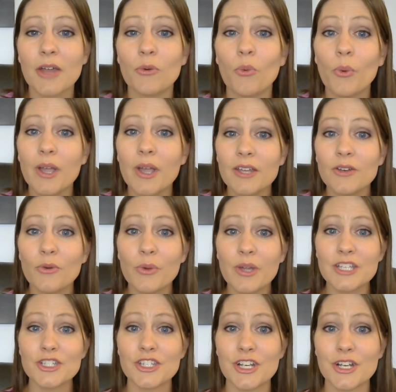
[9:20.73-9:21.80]
And when
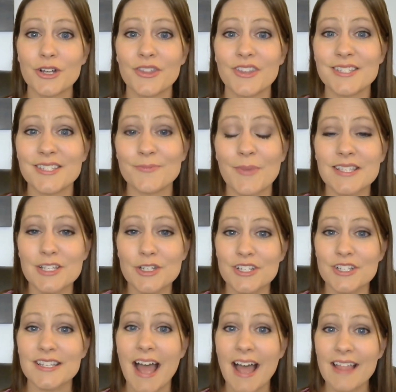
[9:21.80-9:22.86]
we share these
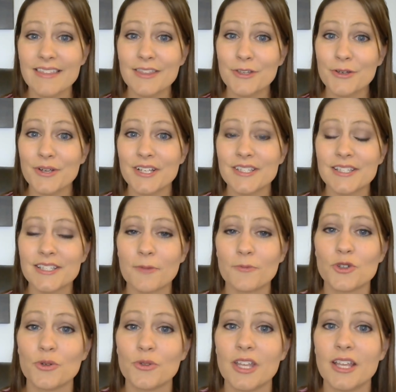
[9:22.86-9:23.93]
messages, not that there isn't
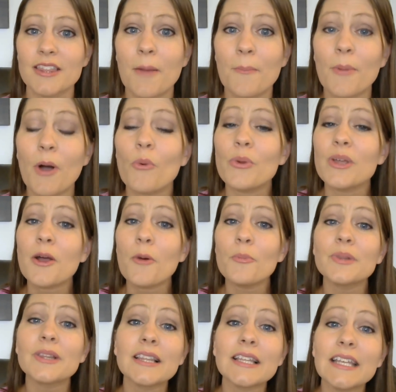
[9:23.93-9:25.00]
some truth in them, but we
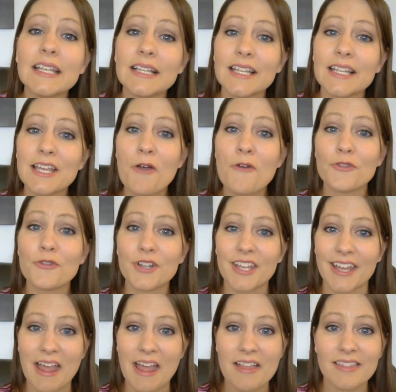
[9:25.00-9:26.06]
completely
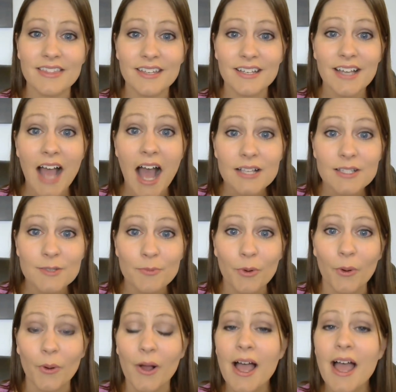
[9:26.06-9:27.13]
forget the
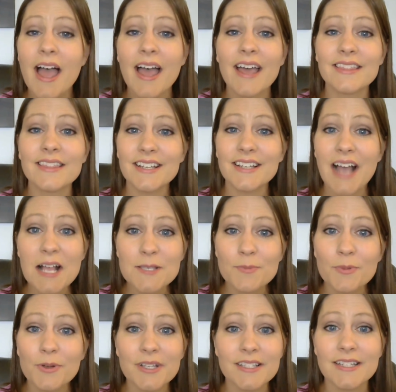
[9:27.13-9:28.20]
gospel. And the
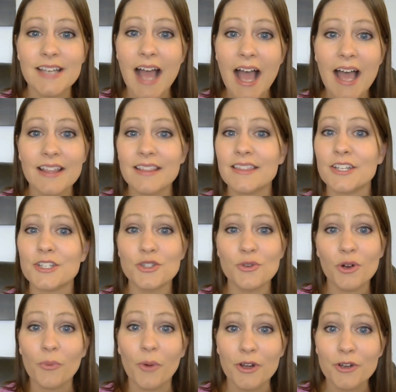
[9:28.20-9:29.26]
gospel is not that
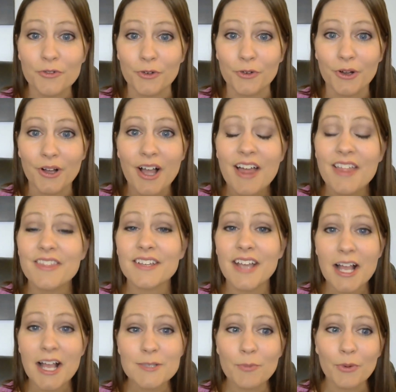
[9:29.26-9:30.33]
you are wonderful. The
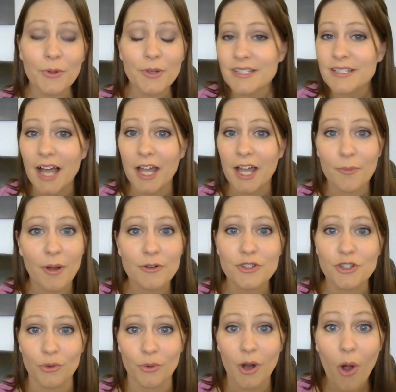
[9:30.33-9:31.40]
gospel is not
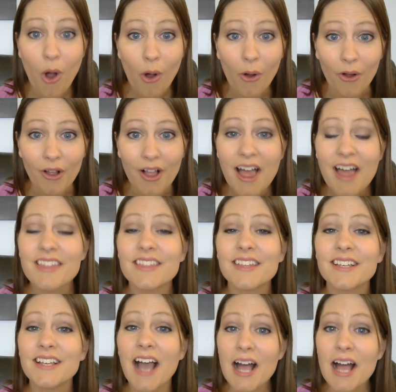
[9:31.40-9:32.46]
about you at all.
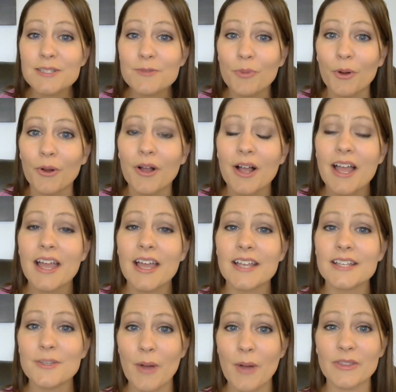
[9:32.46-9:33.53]
The gospel
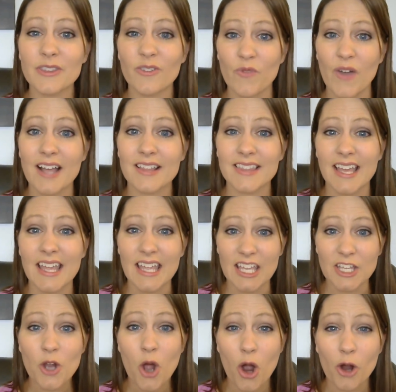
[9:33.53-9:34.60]
is about the fact that
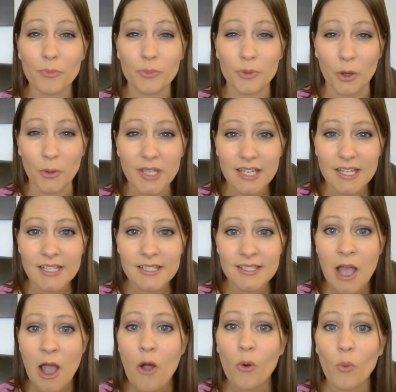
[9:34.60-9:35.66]
in our brokenness,
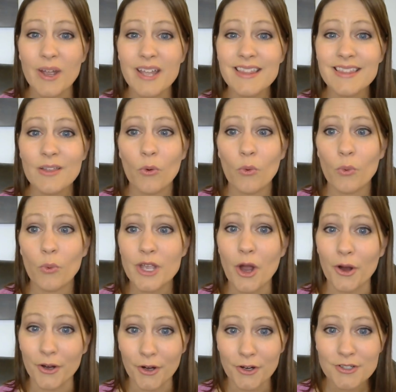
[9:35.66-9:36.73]
when we
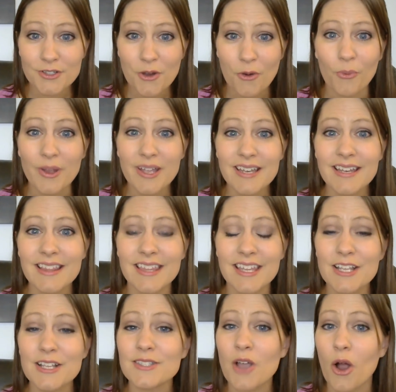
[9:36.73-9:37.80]
are hurt, when
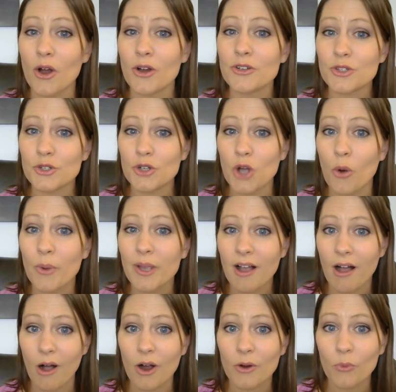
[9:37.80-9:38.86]
things aren't
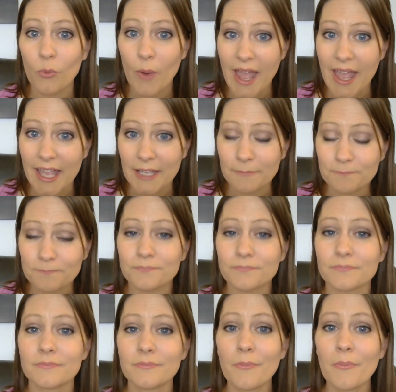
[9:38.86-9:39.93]
going our way,
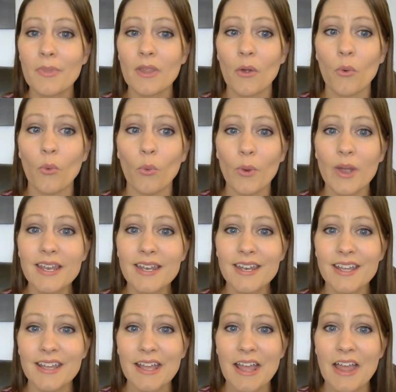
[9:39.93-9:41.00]

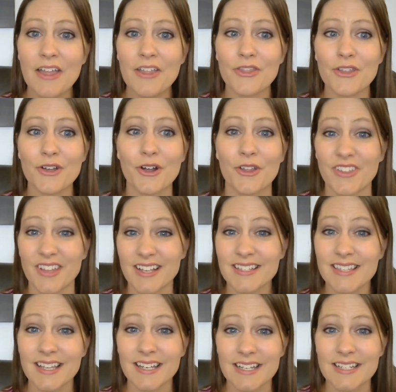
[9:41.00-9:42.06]
when there are
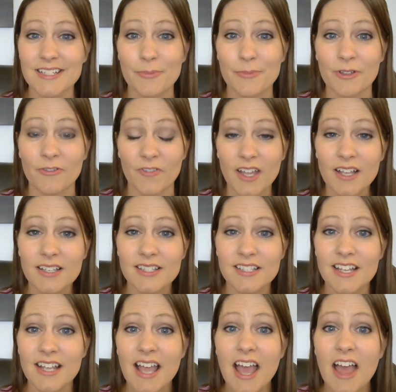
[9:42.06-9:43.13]
things that need to be
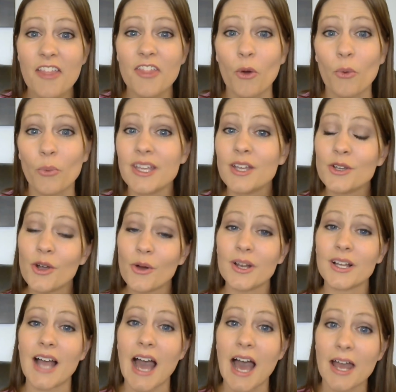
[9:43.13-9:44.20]
fixed, that we can go
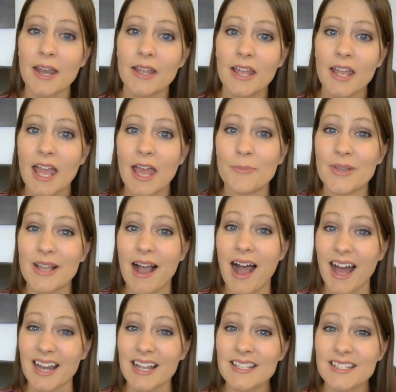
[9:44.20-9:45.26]
to God and be
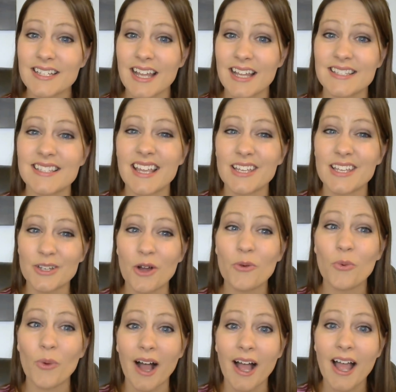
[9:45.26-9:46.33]
honest and say, you
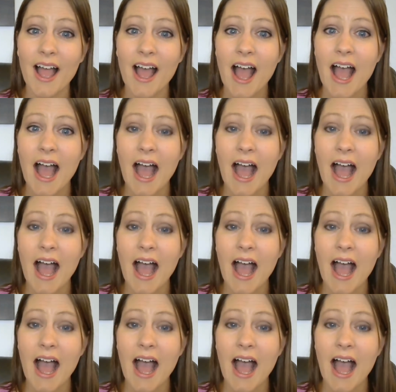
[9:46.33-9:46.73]
know what?